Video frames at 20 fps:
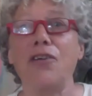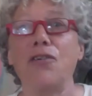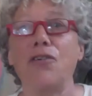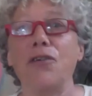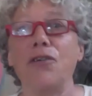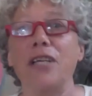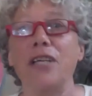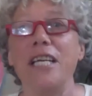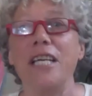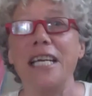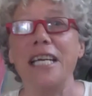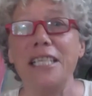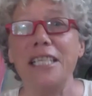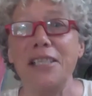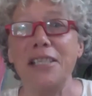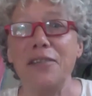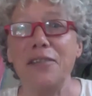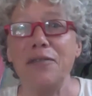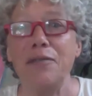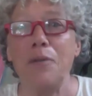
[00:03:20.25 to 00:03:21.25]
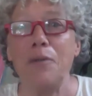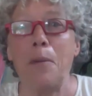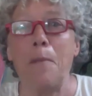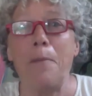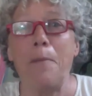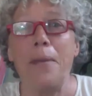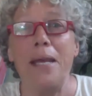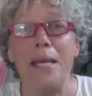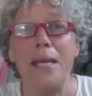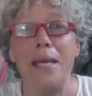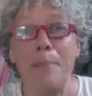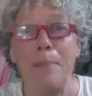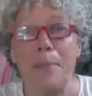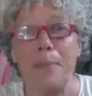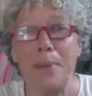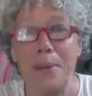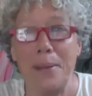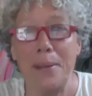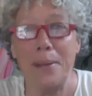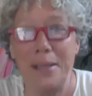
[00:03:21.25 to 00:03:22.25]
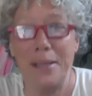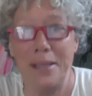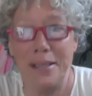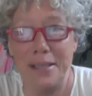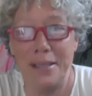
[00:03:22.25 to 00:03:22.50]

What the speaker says: creative people